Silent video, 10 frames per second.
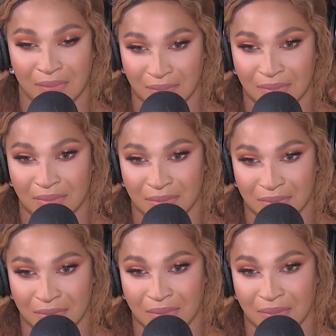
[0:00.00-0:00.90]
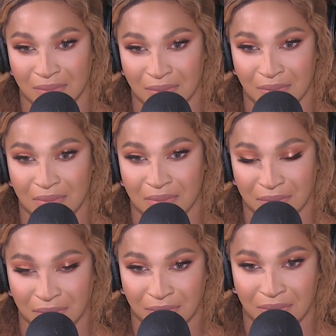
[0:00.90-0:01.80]
when it comes to
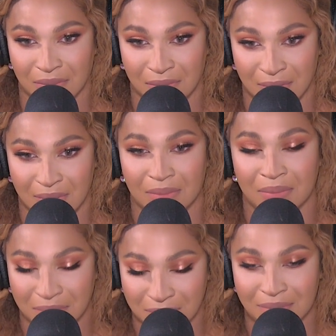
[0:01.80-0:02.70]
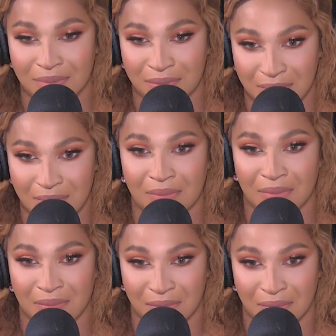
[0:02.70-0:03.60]
confidence
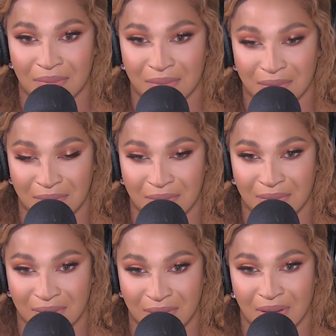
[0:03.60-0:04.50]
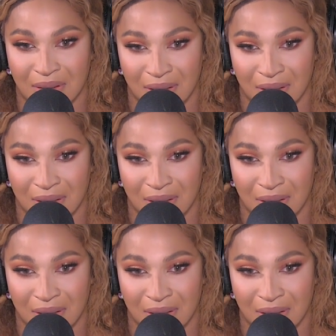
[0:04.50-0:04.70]
and you really staying true